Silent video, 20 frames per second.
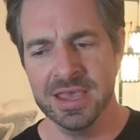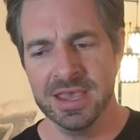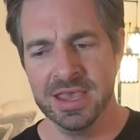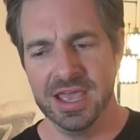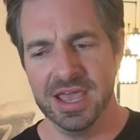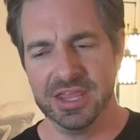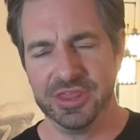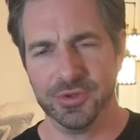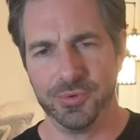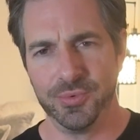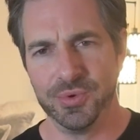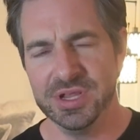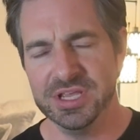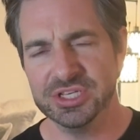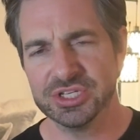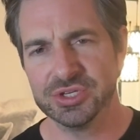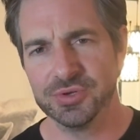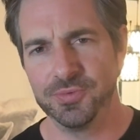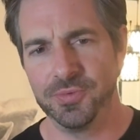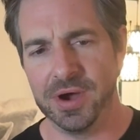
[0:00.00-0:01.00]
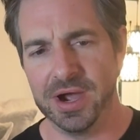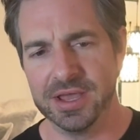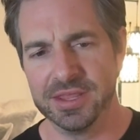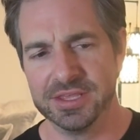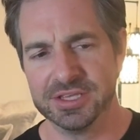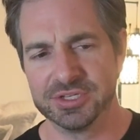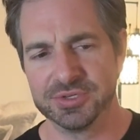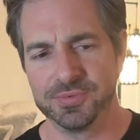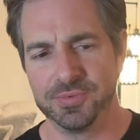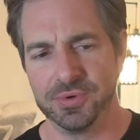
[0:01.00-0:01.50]
And the reason why
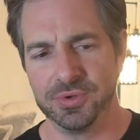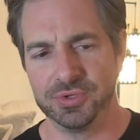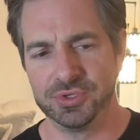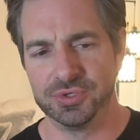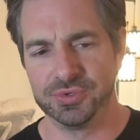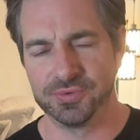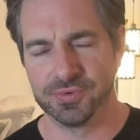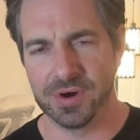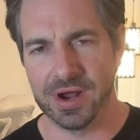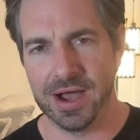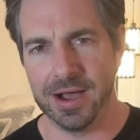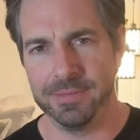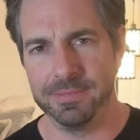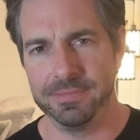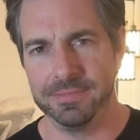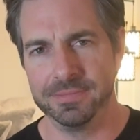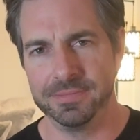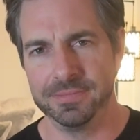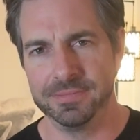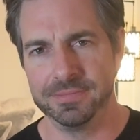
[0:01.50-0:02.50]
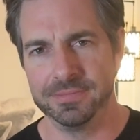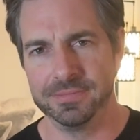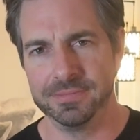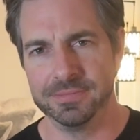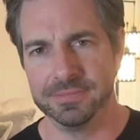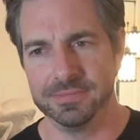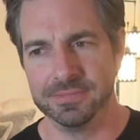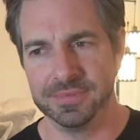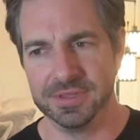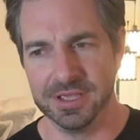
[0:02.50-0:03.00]
this will drop
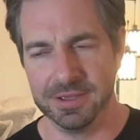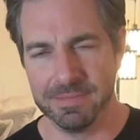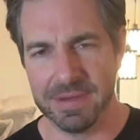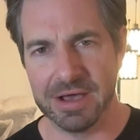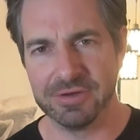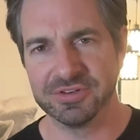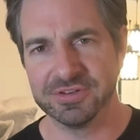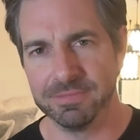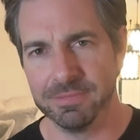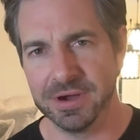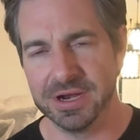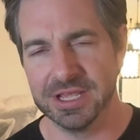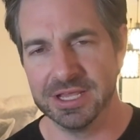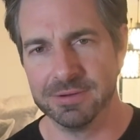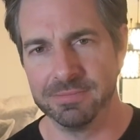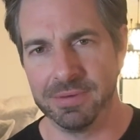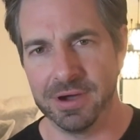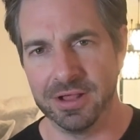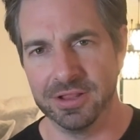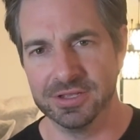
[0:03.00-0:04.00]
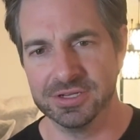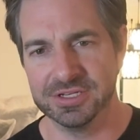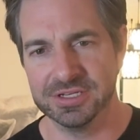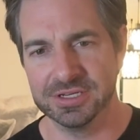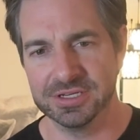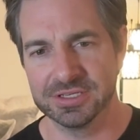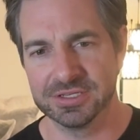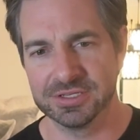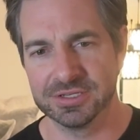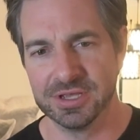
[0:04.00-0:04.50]
the amount of money in
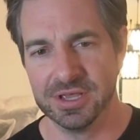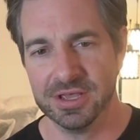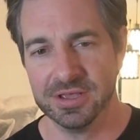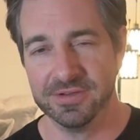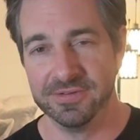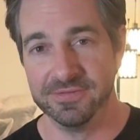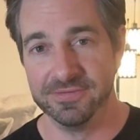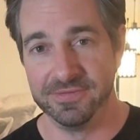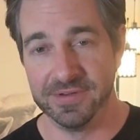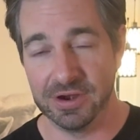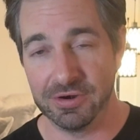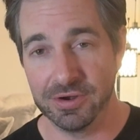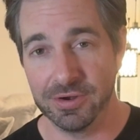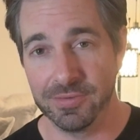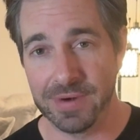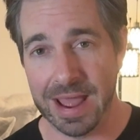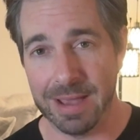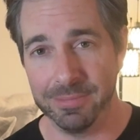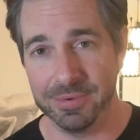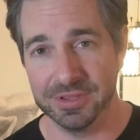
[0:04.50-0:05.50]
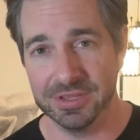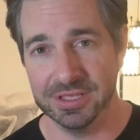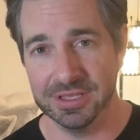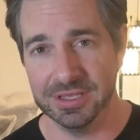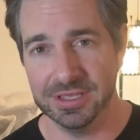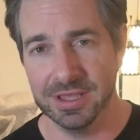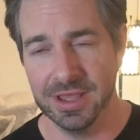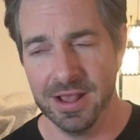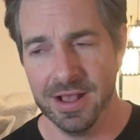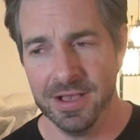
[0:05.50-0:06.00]
politics very
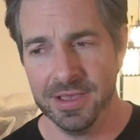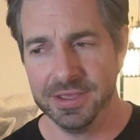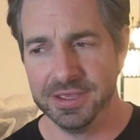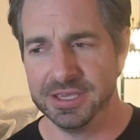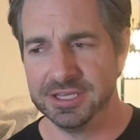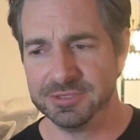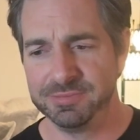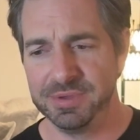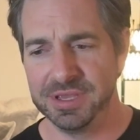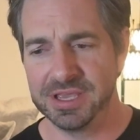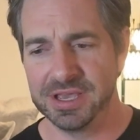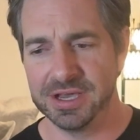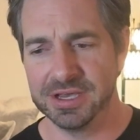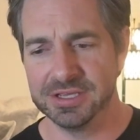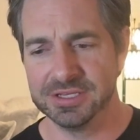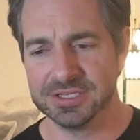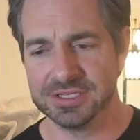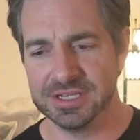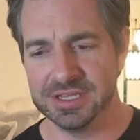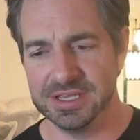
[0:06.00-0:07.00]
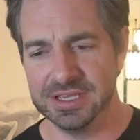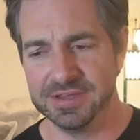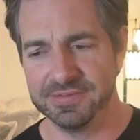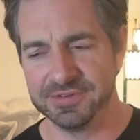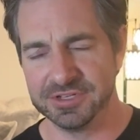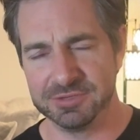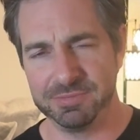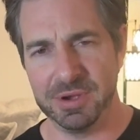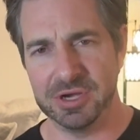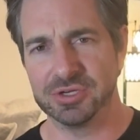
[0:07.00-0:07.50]
rapidly is because if
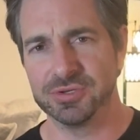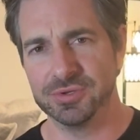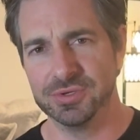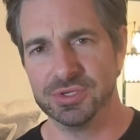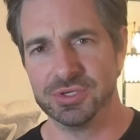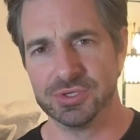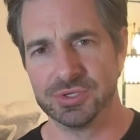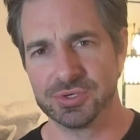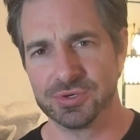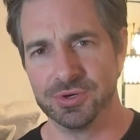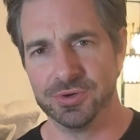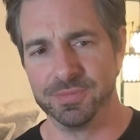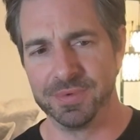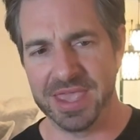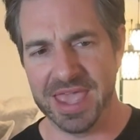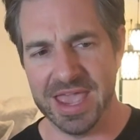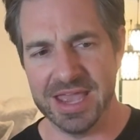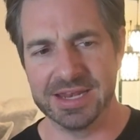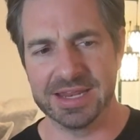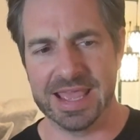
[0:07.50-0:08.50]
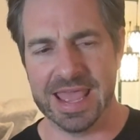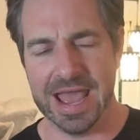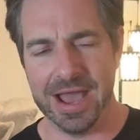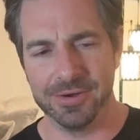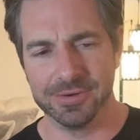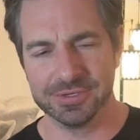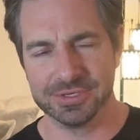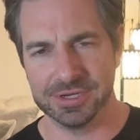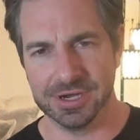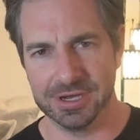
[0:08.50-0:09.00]
a special interest group can't
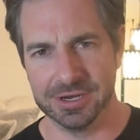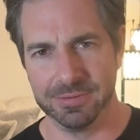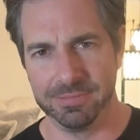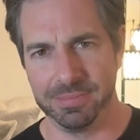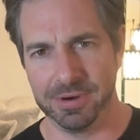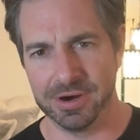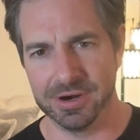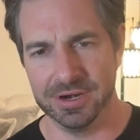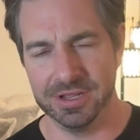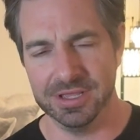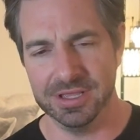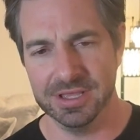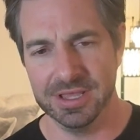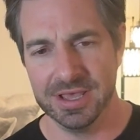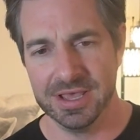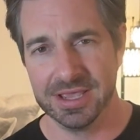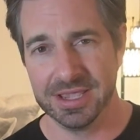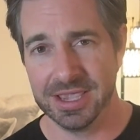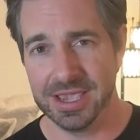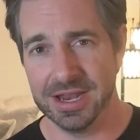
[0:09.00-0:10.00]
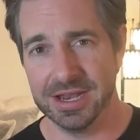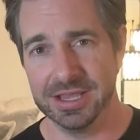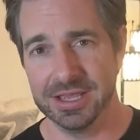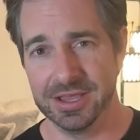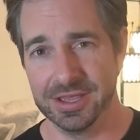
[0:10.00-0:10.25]
count on a party getting a